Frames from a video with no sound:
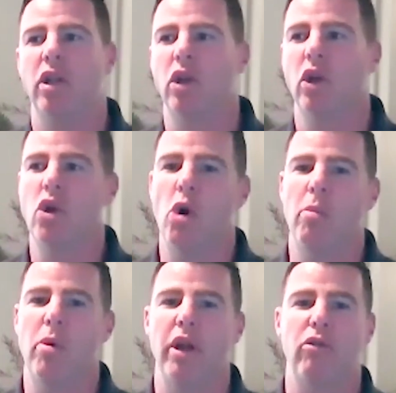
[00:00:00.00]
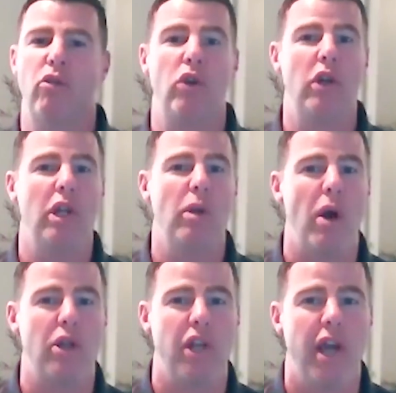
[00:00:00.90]
Nobody really
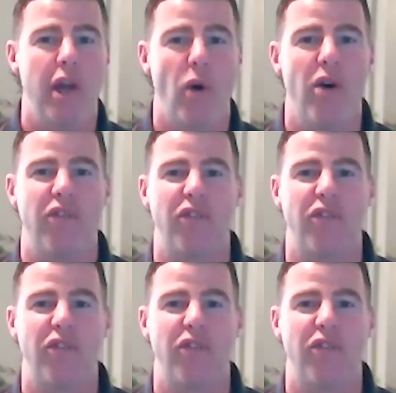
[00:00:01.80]
wants to hit off